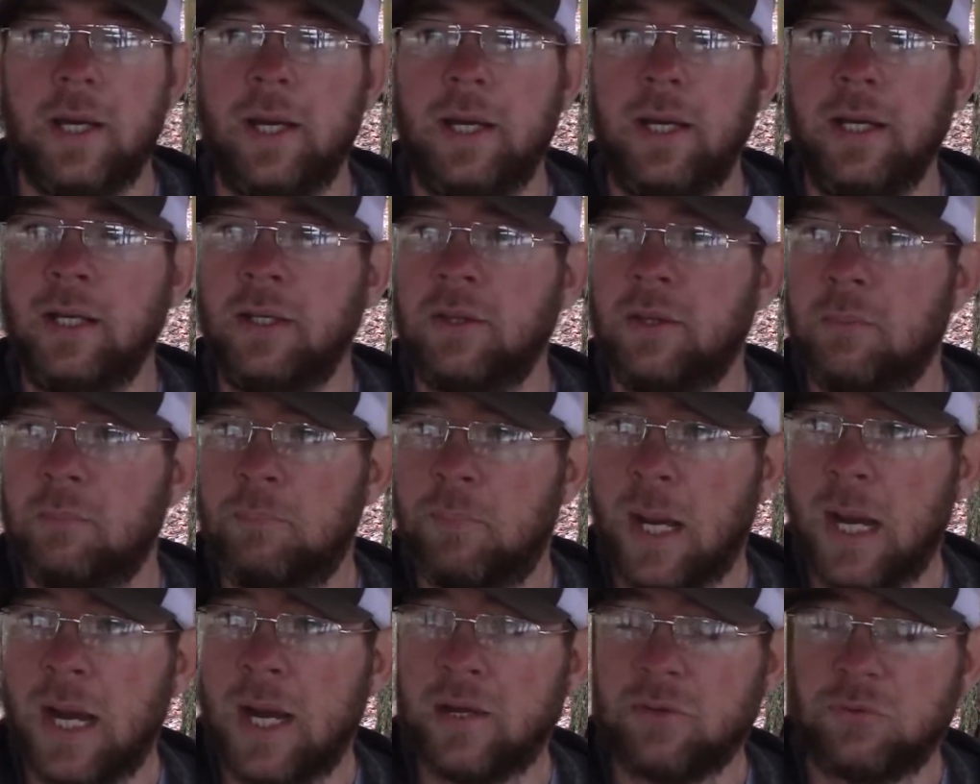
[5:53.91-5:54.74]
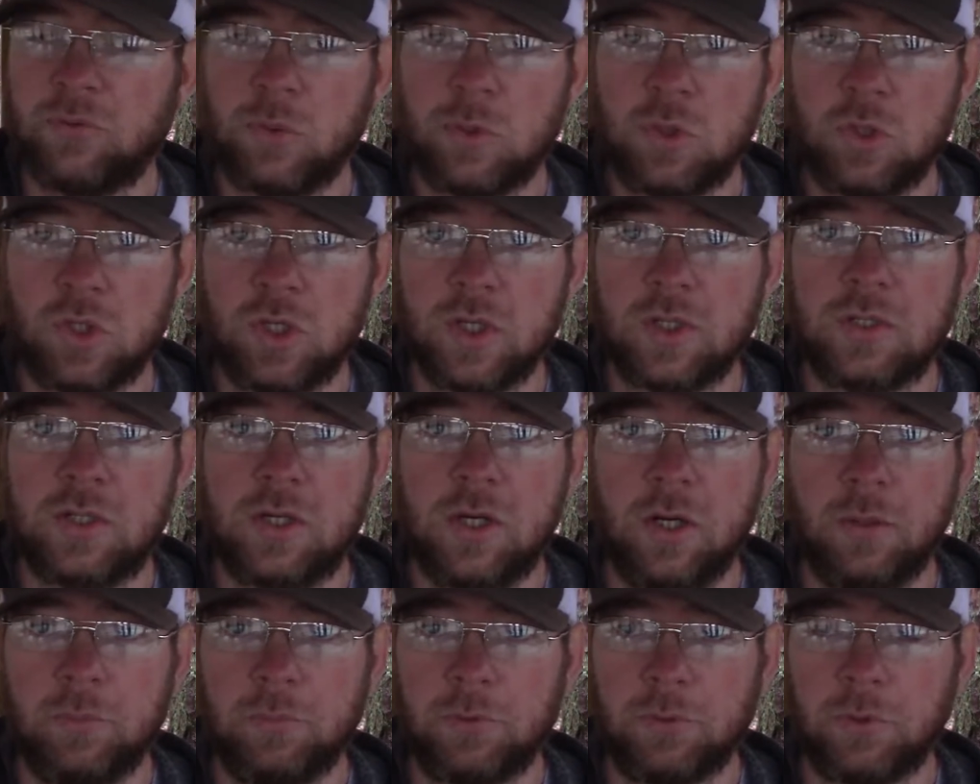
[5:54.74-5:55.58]
and the bass would just
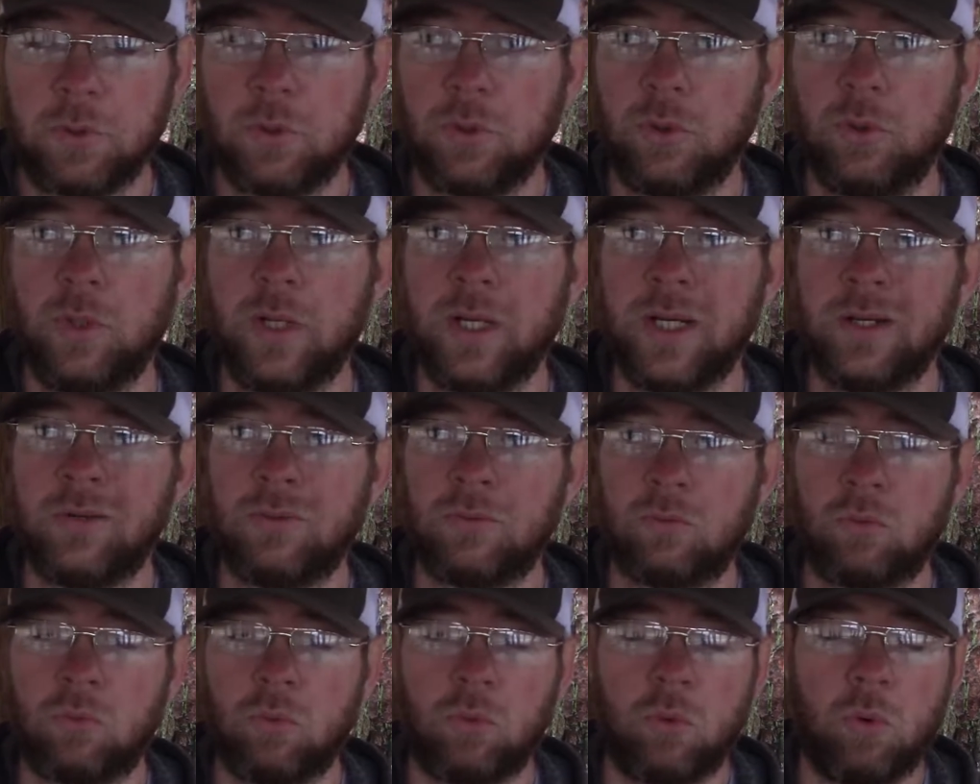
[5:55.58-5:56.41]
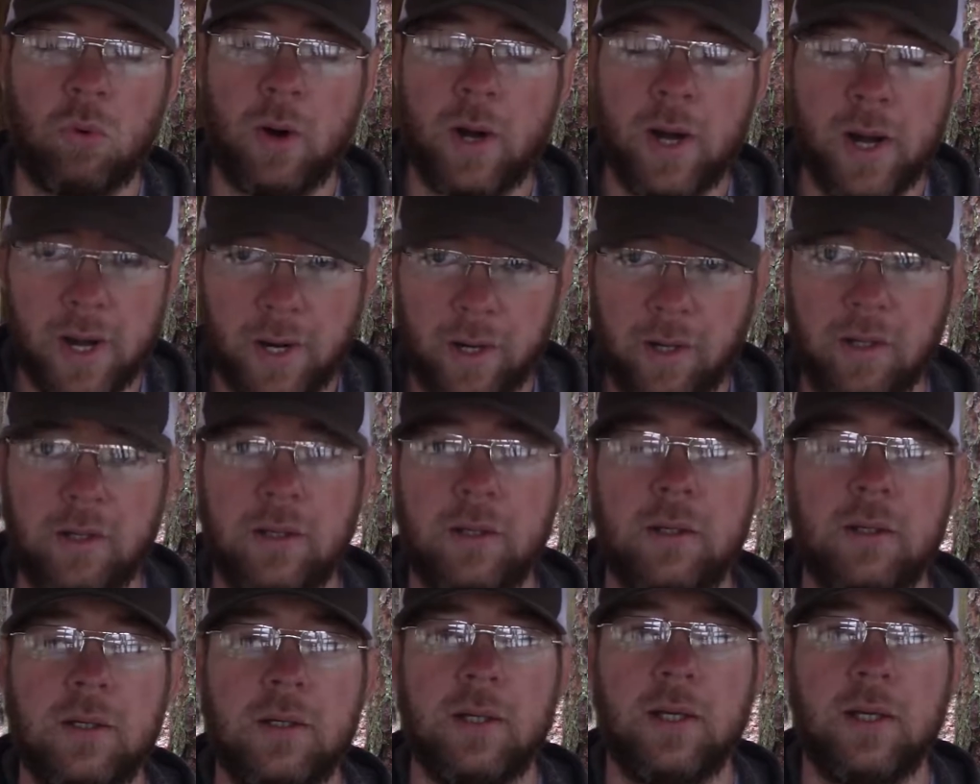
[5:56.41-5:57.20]
come through and wreck.